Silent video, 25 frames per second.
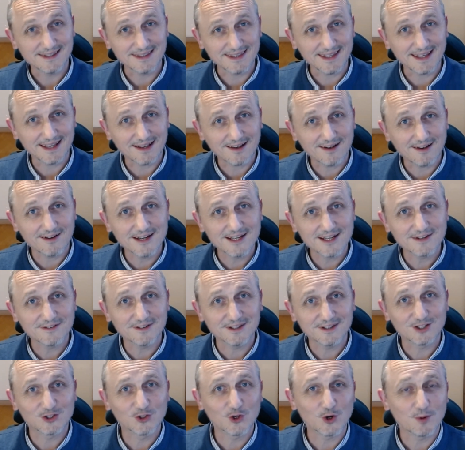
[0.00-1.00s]
they're kind of
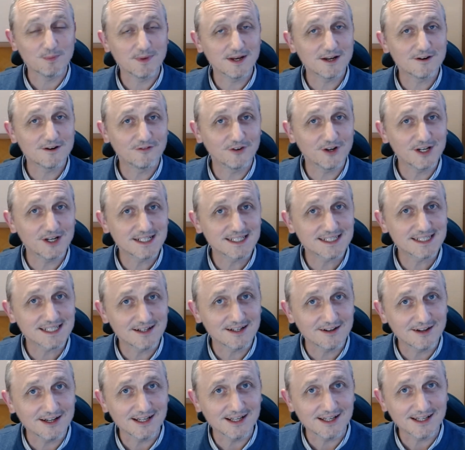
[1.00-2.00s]
at the top now, very
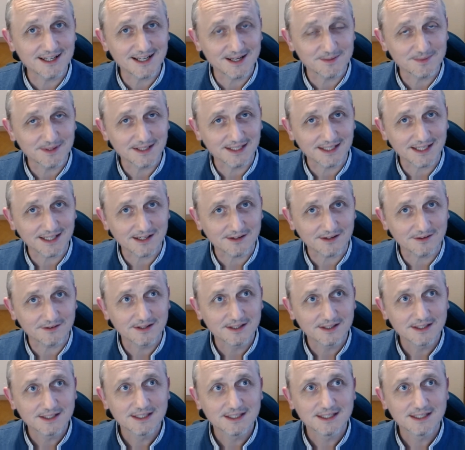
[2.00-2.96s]
slightly coming down.